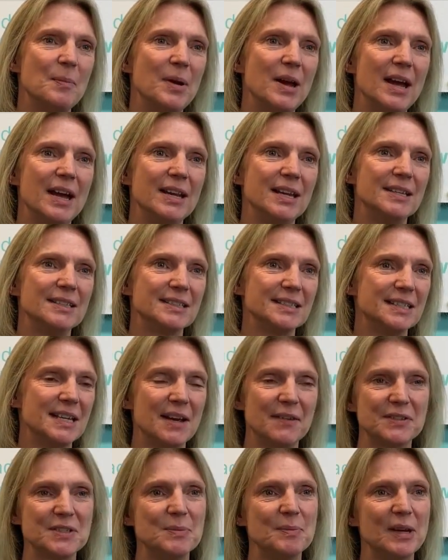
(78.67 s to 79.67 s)
and it doesn't
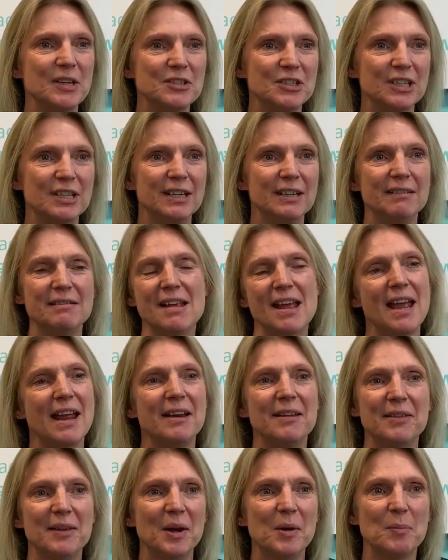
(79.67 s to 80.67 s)
have to mention
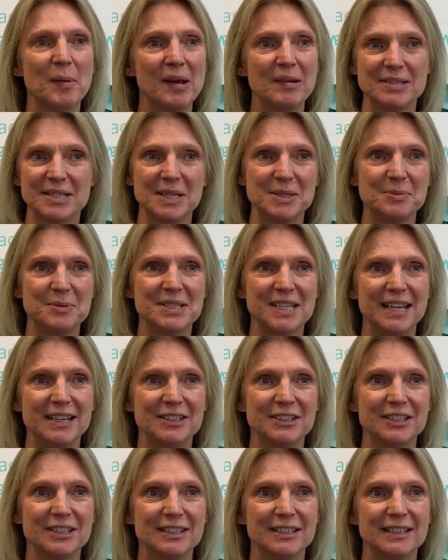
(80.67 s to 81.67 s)
anything about data
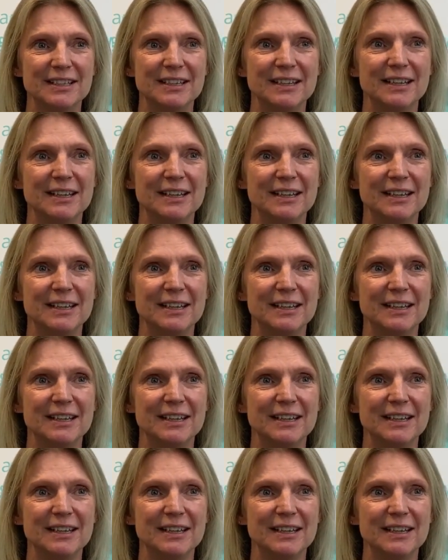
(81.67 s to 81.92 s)
protection.